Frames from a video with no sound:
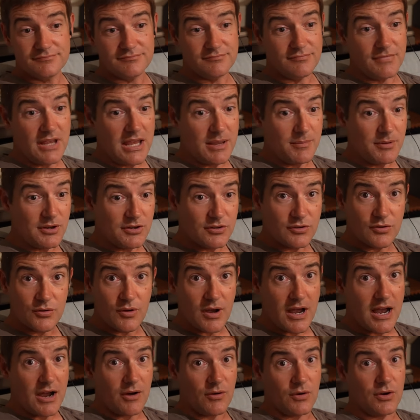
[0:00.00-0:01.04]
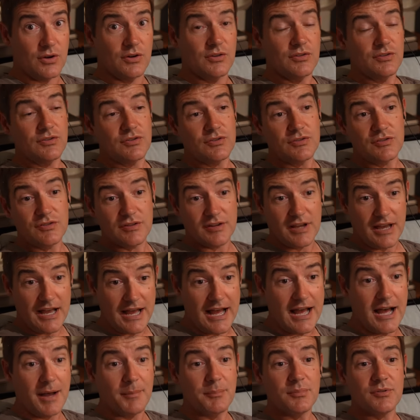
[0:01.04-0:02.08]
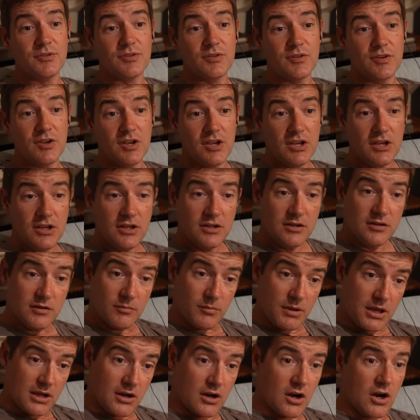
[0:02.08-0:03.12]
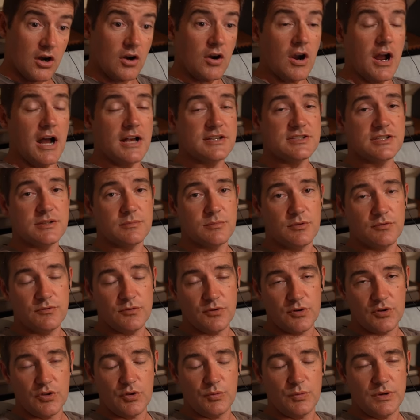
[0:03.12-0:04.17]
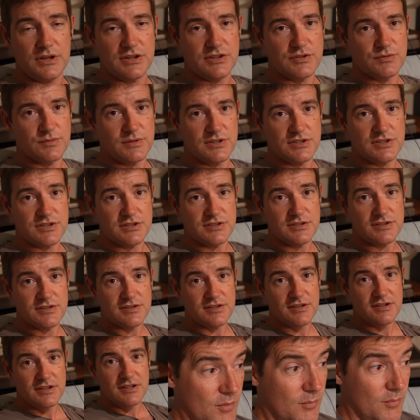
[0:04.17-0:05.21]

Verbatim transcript: maybe two hours tops, to make our crossing before the wind switches.